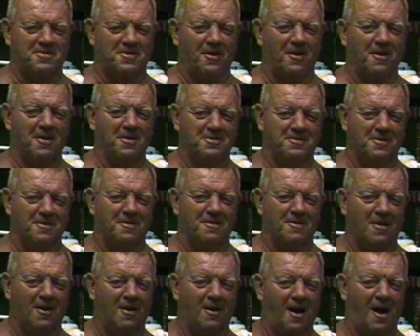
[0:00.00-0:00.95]
stories are
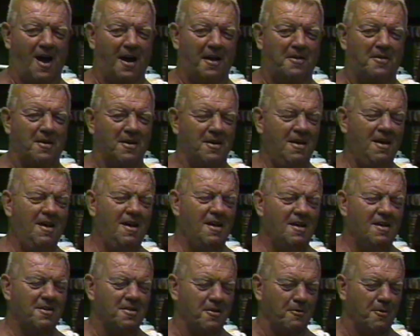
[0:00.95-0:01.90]
wrong.
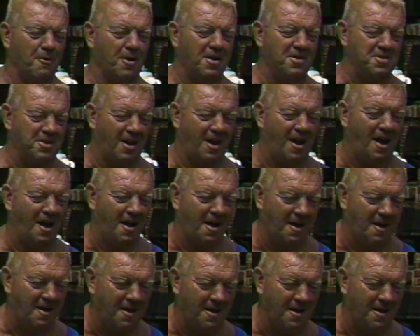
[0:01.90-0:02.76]
The reason I